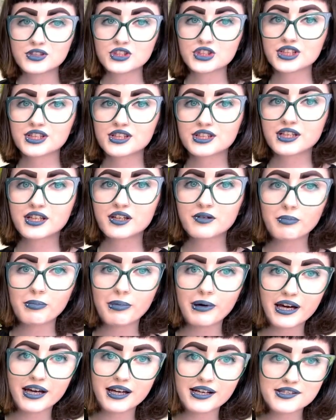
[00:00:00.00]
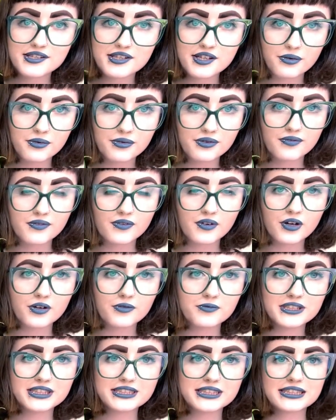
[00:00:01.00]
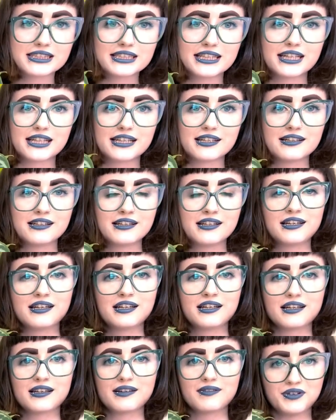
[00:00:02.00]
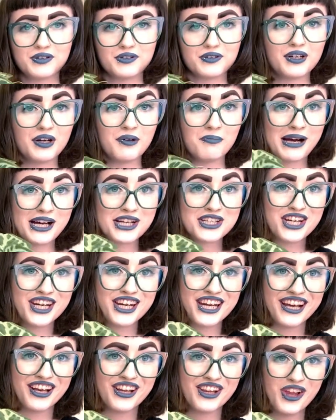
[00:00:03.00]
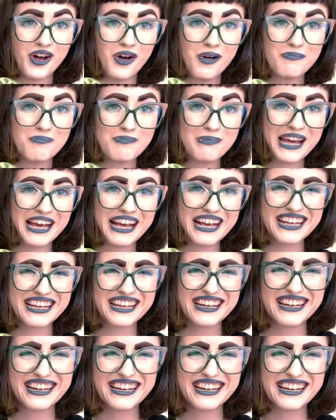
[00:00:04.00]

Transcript: Just to compare, so obviously, imagine it a lot bigger